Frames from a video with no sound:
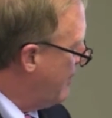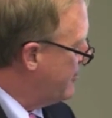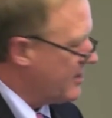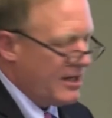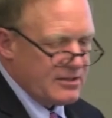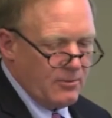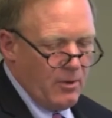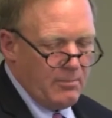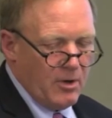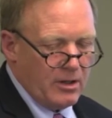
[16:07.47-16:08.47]
advertising,
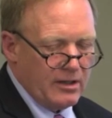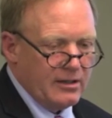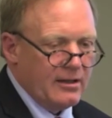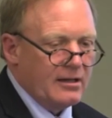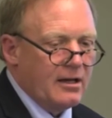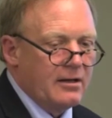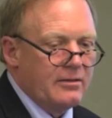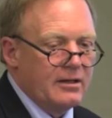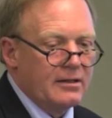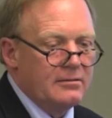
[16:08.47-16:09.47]
web marketing, that kind
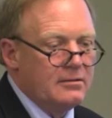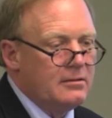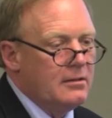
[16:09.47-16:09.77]
of thing.